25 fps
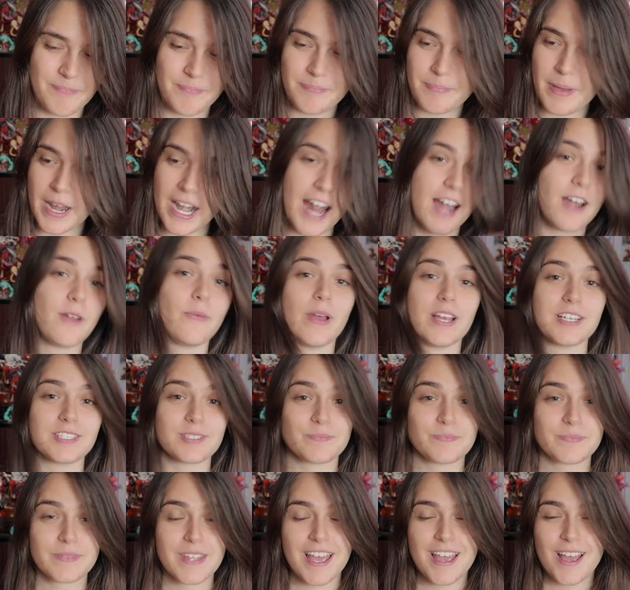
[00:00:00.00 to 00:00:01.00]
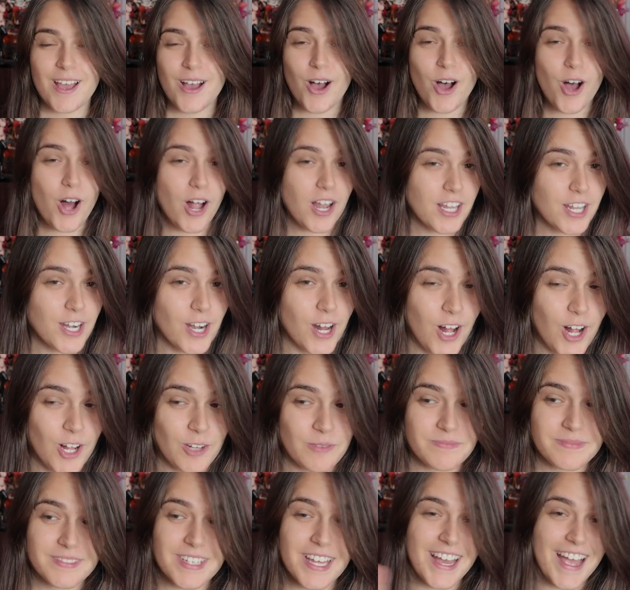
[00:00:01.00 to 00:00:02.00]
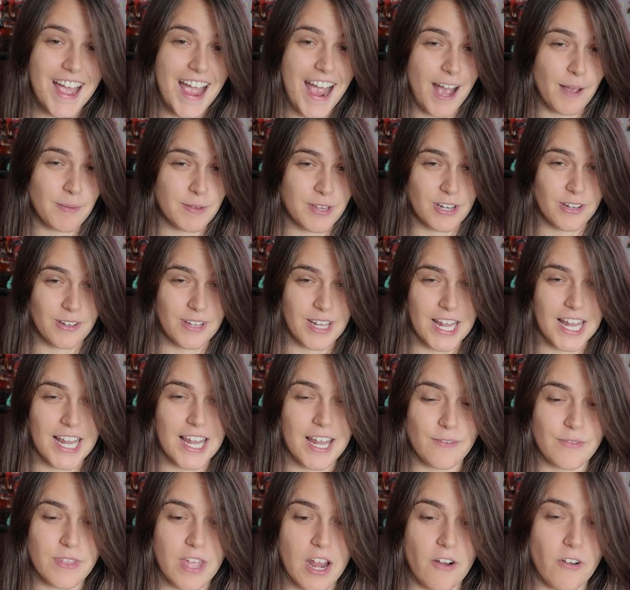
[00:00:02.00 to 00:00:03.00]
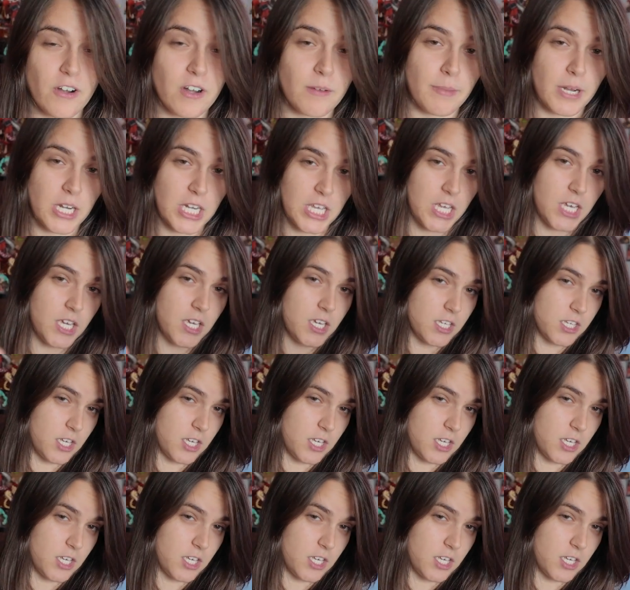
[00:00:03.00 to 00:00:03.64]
But anyways, all in all, absolutely love the Erina bunny.